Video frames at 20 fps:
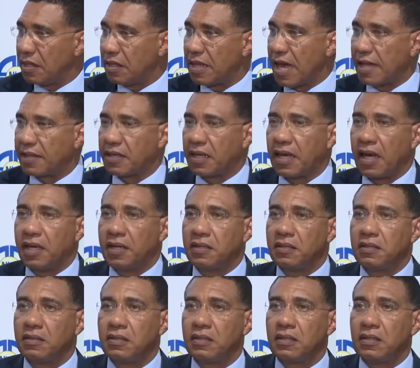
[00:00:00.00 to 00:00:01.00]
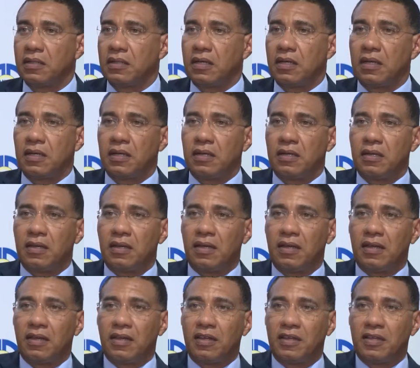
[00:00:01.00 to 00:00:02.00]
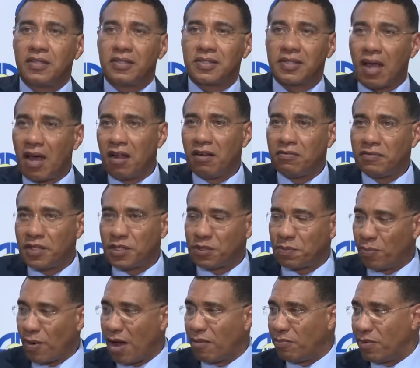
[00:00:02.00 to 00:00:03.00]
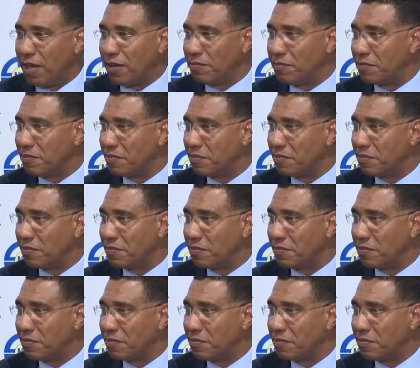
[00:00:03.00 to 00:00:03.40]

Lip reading: that can solve this problem